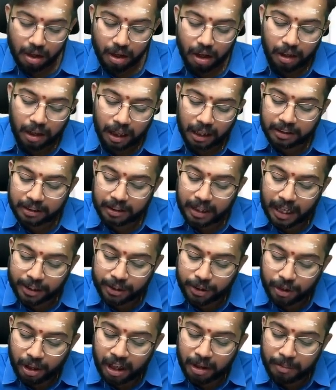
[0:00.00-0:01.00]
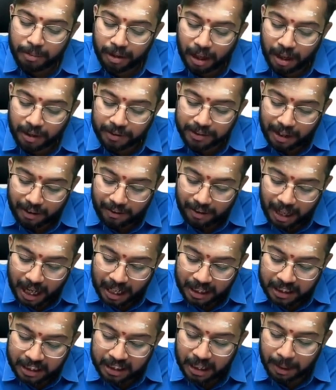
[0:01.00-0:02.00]
Next, threshold limit of 7
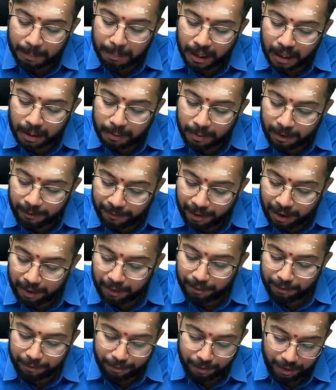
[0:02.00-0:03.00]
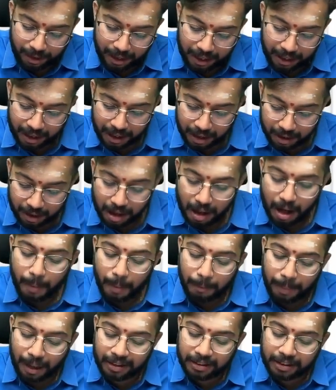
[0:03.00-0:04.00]
lakhs is applicable for full year.
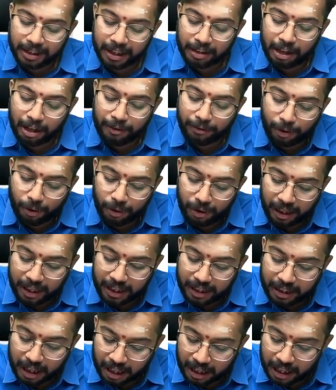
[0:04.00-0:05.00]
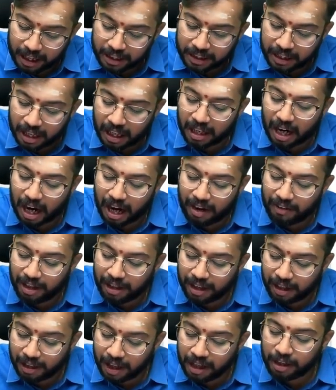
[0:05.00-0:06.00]
Purchase of only international travel
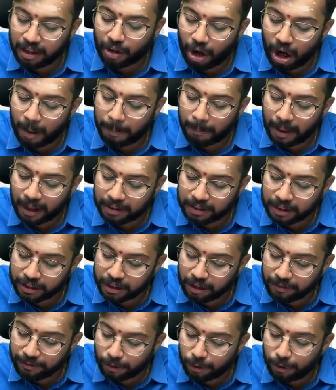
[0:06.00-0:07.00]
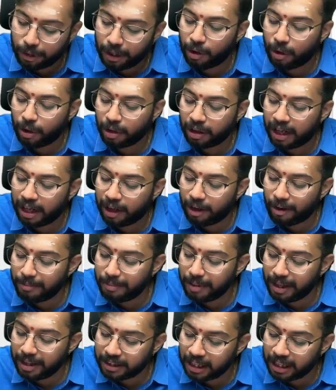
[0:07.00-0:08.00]
ticket or purchase of only hotel
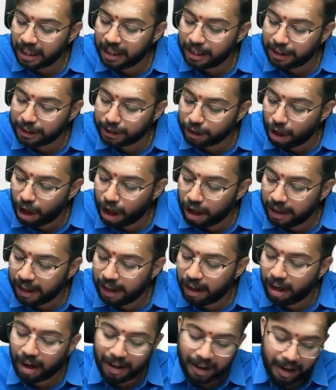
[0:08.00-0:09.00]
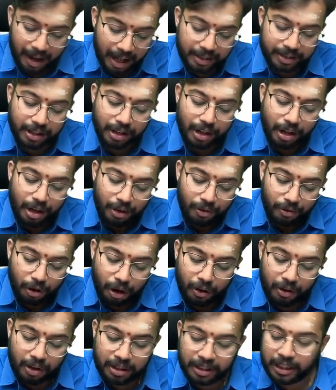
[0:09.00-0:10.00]
accommodation is not regarded as
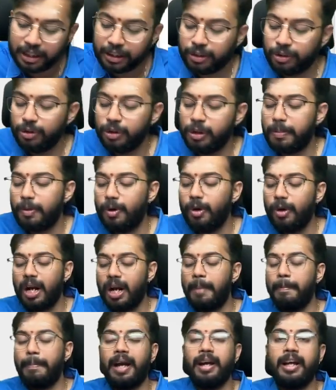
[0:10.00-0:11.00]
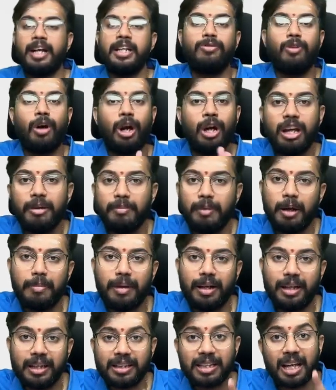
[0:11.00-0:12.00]
overseas tour program package. What do you mean by
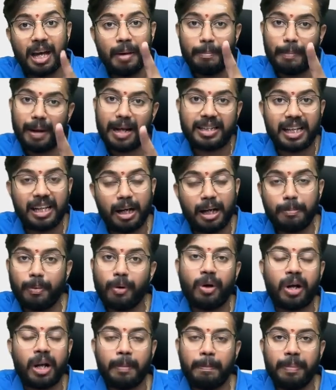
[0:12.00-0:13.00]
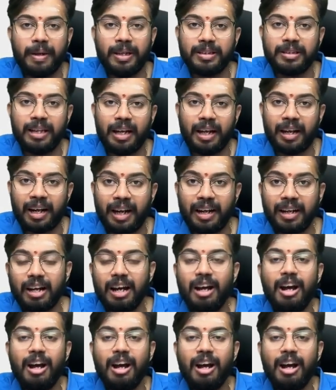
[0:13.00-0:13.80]
this? My Singapore trip is there, right?